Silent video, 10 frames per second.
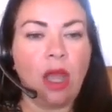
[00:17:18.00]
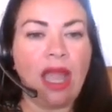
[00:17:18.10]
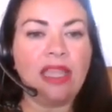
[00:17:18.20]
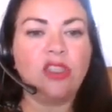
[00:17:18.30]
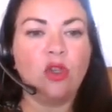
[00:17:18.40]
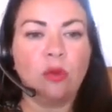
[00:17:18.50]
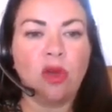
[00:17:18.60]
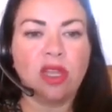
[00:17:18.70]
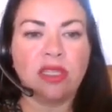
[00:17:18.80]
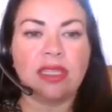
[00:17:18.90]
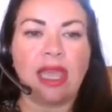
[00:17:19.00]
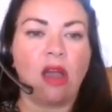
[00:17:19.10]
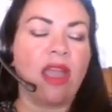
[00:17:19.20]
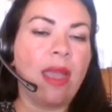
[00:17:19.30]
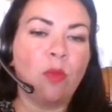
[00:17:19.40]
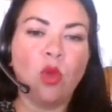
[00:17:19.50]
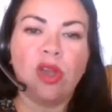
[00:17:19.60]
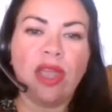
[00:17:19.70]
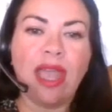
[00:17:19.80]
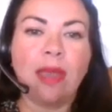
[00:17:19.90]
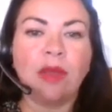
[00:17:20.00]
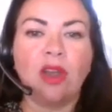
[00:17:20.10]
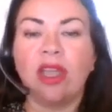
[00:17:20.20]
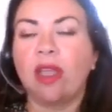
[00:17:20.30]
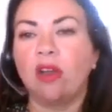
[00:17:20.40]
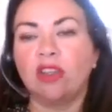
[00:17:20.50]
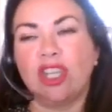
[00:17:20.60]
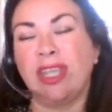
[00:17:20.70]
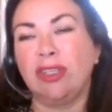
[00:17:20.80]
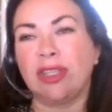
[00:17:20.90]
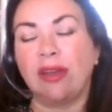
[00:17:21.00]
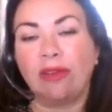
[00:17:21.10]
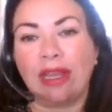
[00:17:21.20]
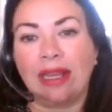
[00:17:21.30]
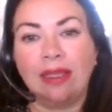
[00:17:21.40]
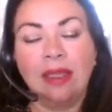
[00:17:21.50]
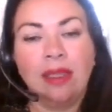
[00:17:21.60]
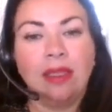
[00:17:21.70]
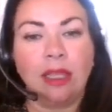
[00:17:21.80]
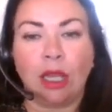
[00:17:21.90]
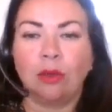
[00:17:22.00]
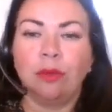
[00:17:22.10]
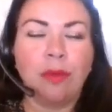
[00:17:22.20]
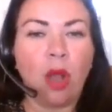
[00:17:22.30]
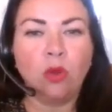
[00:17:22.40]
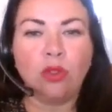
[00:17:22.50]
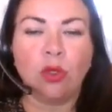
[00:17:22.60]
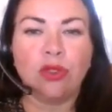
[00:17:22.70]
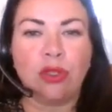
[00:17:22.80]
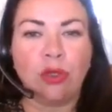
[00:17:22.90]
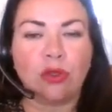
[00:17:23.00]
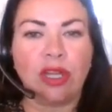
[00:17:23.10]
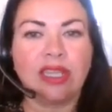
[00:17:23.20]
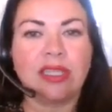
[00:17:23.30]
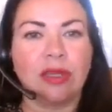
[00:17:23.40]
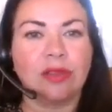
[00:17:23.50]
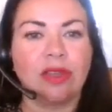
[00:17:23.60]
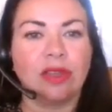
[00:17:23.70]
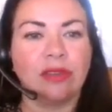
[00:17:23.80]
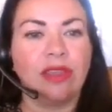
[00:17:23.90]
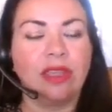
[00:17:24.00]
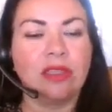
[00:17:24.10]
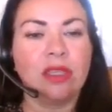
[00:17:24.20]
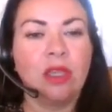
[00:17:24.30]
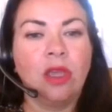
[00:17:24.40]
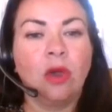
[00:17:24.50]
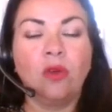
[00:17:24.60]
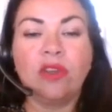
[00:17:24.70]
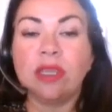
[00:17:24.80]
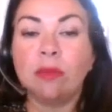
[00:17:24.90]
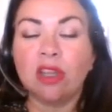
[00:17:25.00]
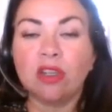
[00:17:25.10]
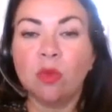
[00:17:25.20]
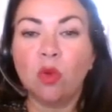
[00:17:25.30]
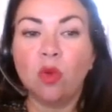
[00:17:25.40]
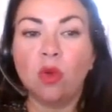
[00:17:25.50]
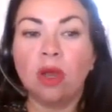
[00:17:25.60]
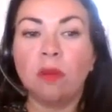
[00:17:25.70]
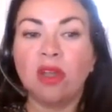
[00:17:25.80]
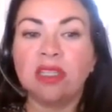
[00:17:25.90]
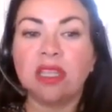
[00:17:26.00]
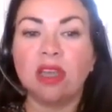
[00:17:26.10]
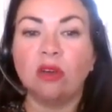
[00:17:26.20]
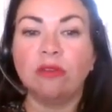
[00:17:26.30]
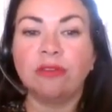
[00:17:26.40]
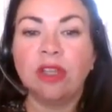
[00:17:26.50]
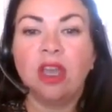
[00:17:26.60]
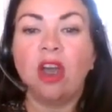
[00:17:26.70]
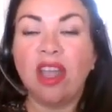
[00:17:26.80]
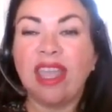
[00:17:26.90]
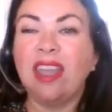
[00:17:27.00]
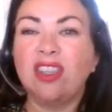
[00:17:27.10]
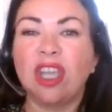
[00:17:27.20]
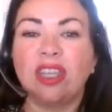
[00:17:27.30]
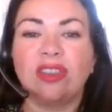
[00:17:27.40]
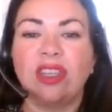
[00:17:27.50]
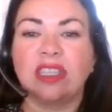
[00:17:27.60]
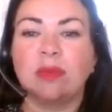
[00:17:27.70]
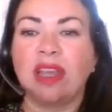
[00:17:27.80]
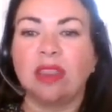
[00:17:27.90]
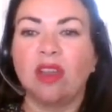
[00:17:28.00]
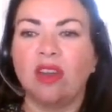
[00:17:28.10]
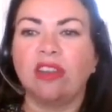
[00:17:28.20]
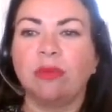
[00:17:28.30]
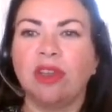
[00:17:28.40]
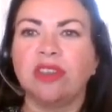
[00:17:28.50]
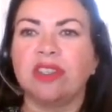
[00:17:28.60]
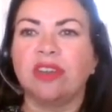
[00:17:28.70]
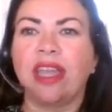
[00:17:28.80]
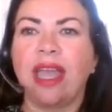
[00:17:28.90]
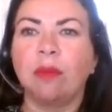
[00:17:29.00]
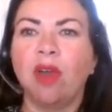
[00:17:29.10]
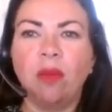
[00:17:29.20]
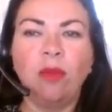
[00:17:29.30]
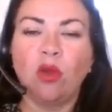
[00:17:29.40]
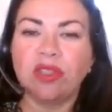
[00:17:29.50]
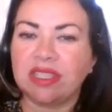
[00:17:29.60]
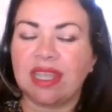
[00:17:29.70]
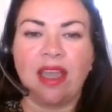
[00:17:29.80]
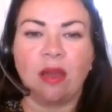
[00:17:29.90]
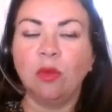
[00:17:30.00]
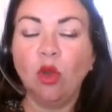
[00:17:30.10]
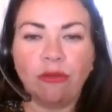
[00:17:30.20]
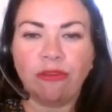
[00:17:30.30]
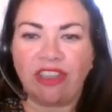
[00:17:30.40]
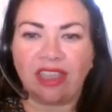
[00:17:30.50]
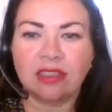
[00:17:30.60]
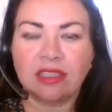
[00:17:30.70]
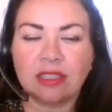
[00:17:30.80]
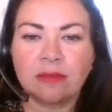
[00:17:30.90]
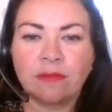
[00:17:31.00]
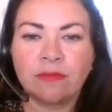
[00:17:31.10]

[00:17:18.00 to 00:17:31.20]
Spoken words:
Is your mindset, I am what I am and I can't change that really, you know, old dogs, new tricks, those kind of things? Or is it much more a mindset of, I can change things about the kind of person I am. I'm not set, I'm not fixed.